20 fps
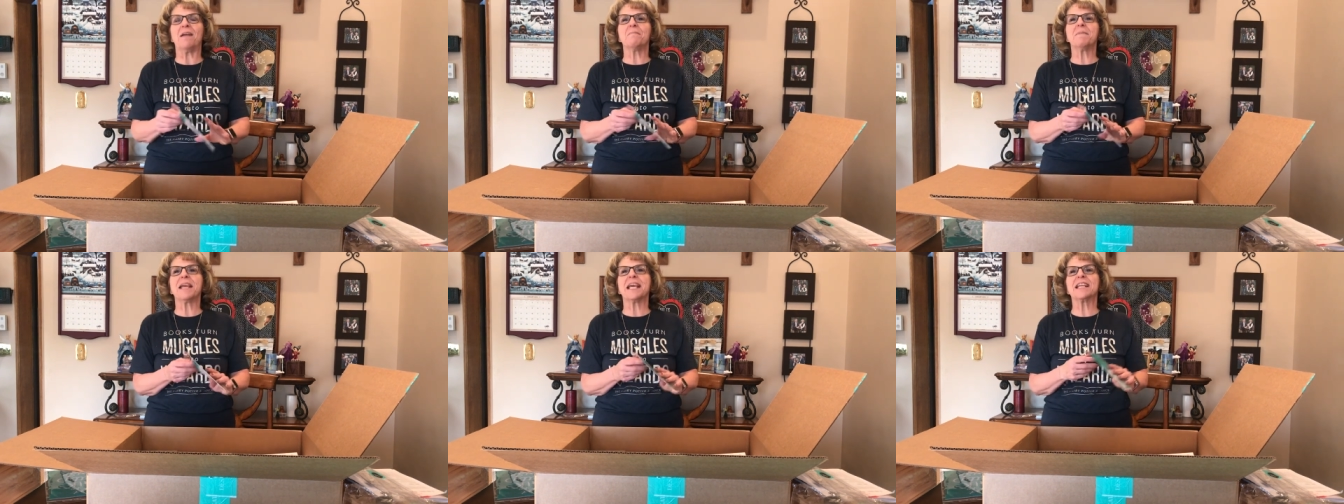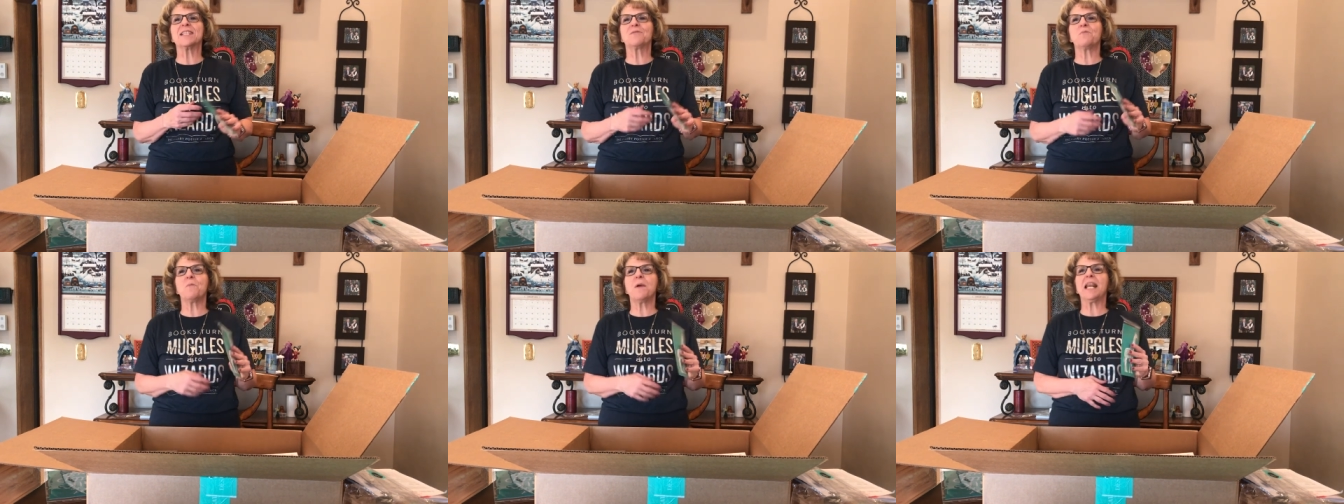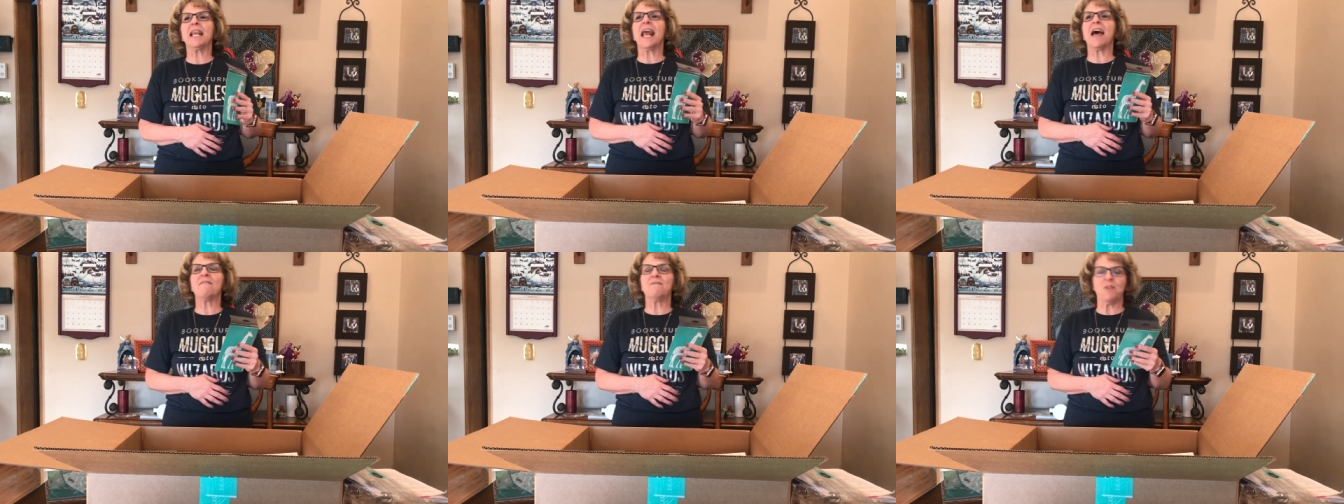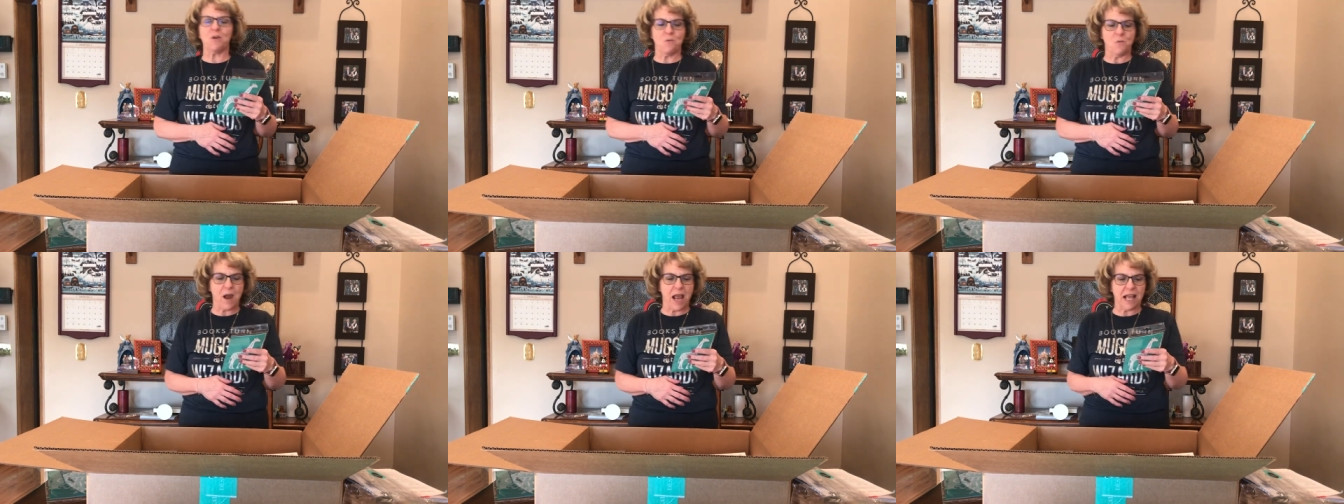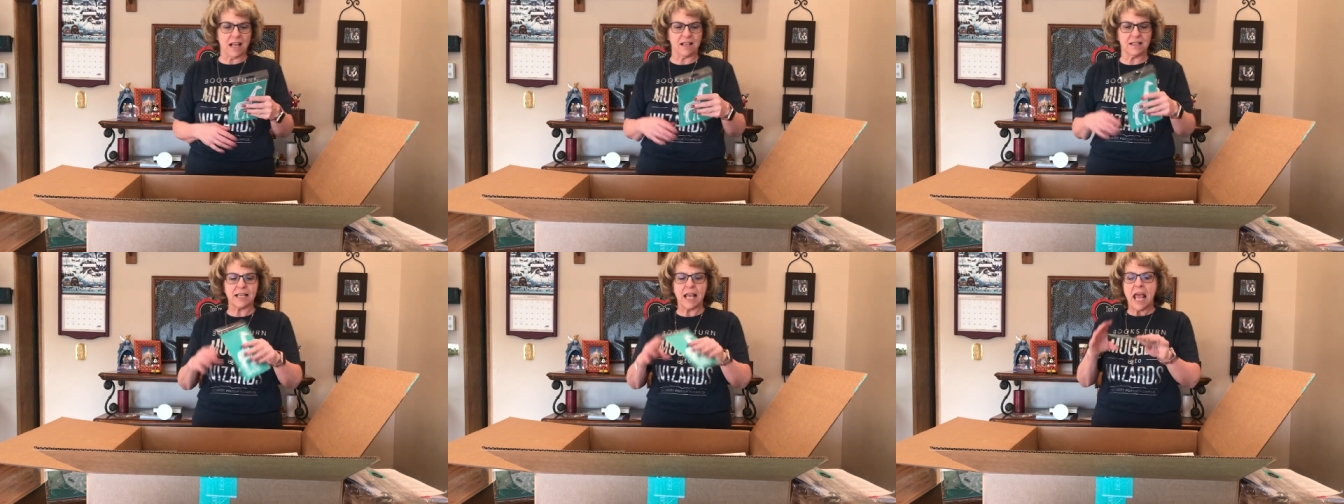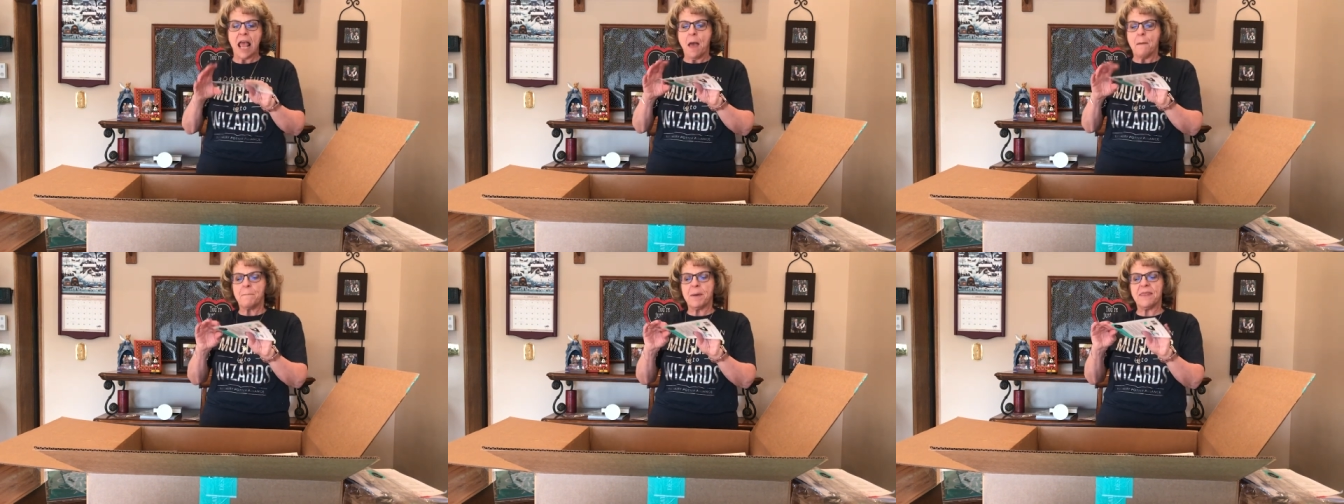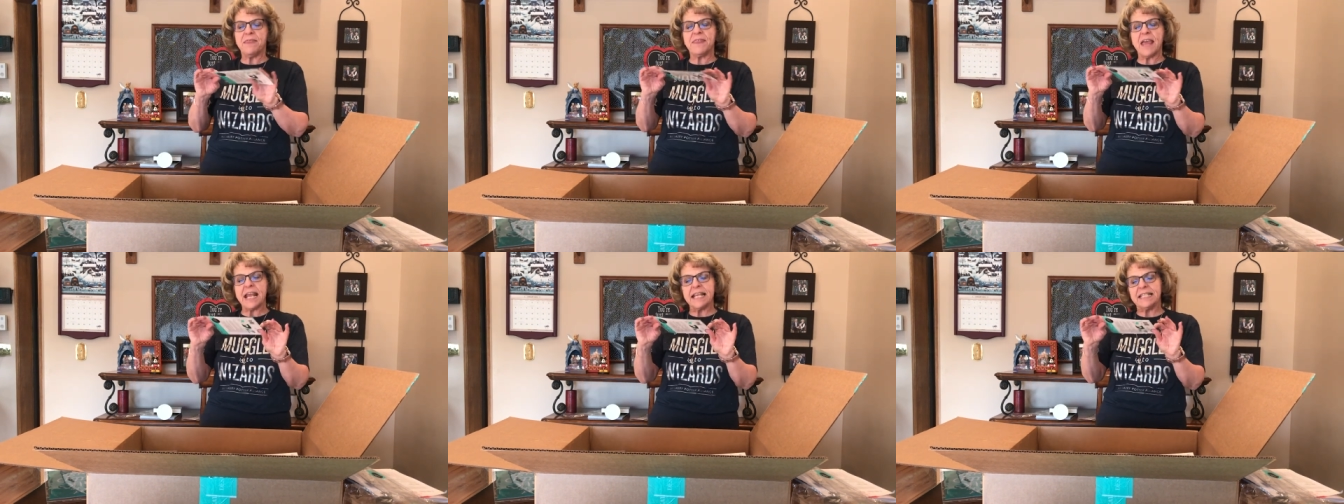uh. because we love the whales.
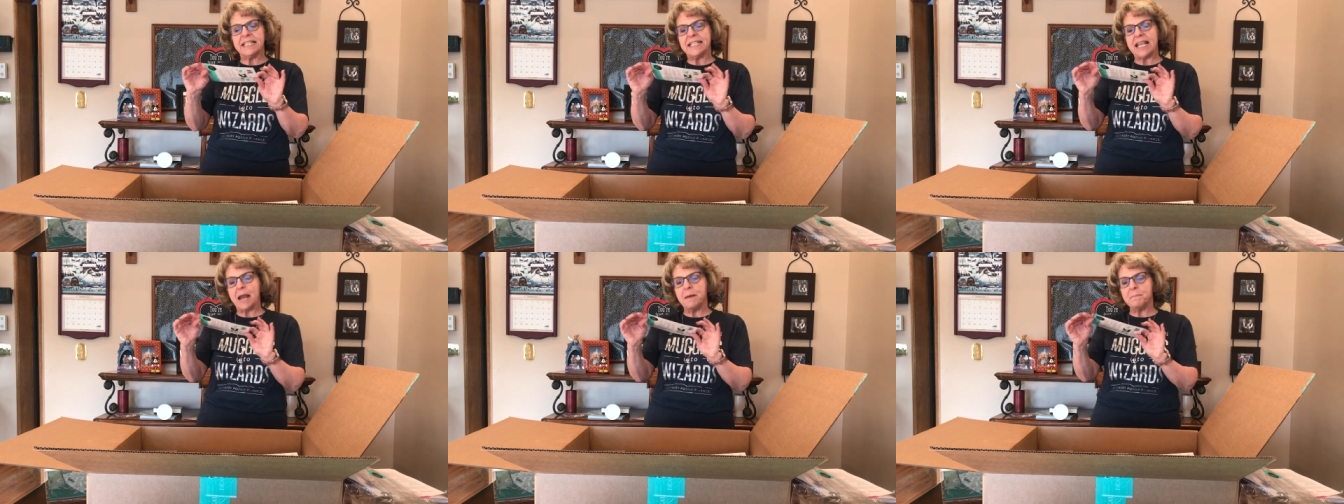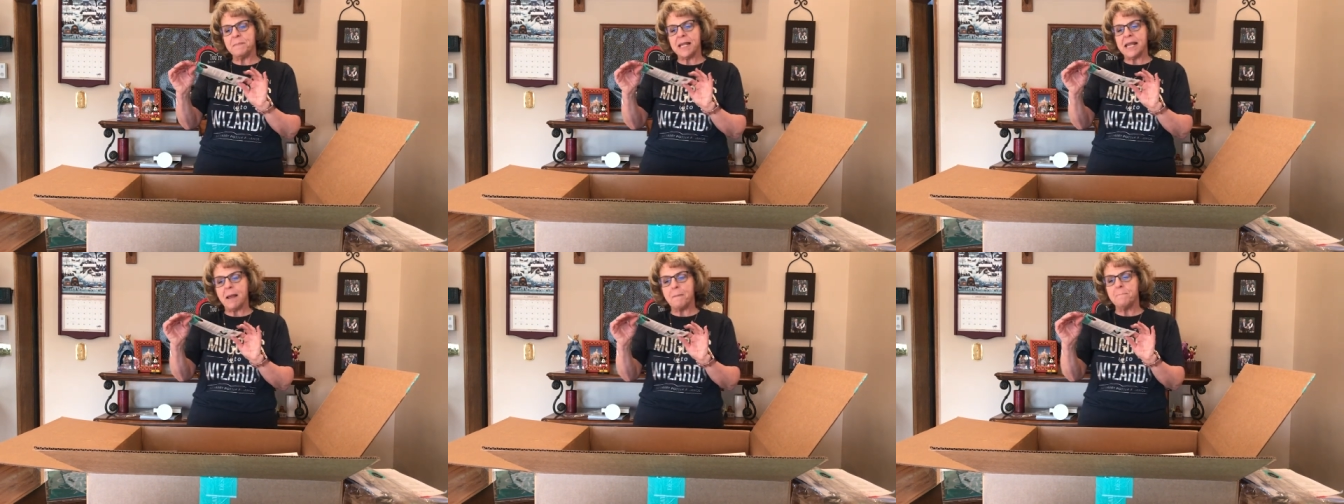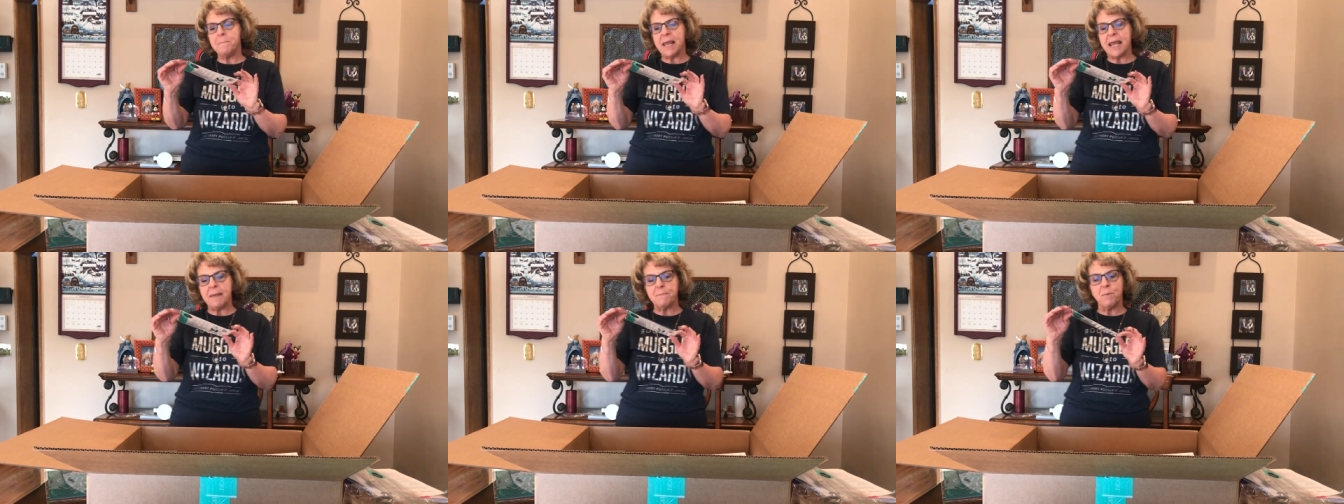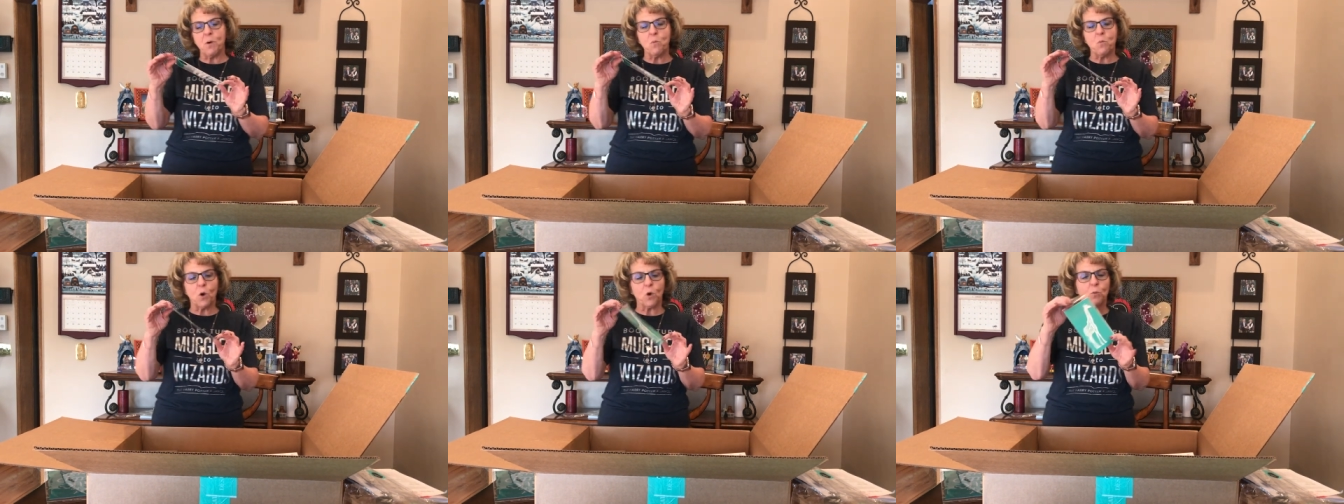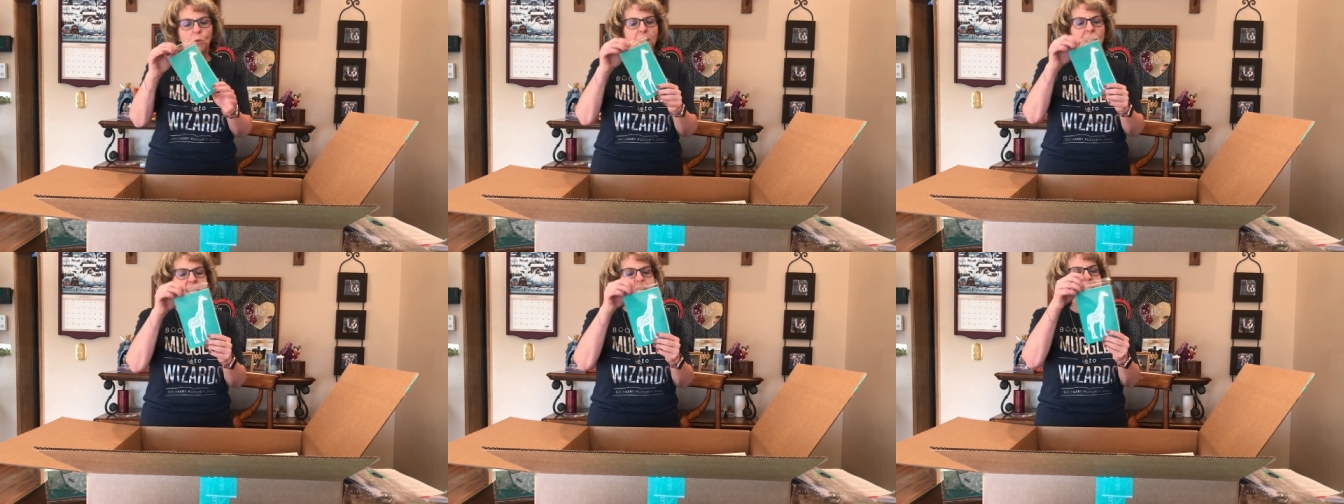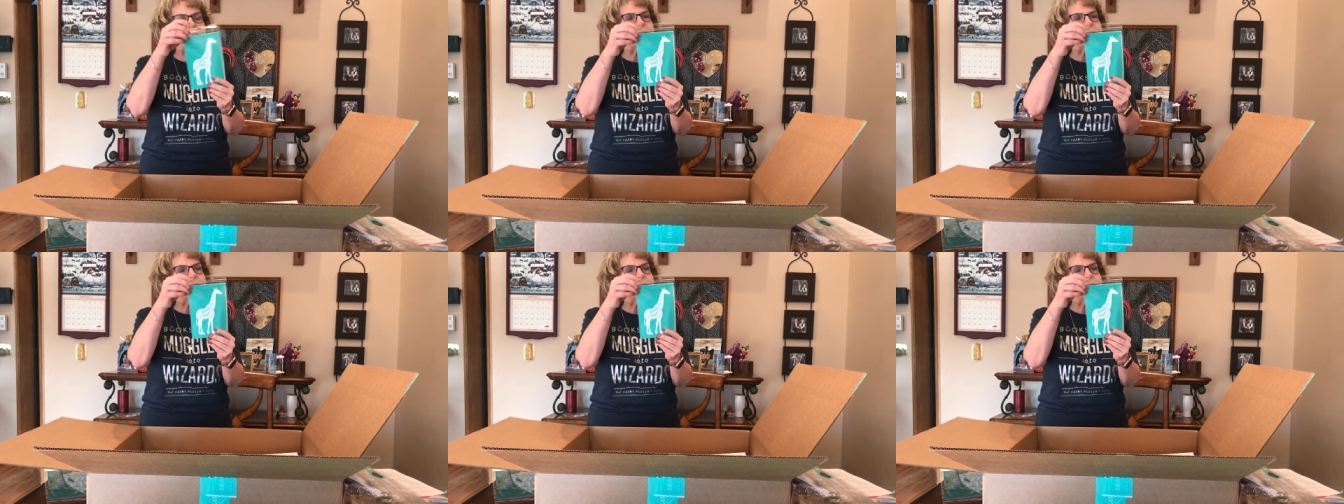But they sent me, people were really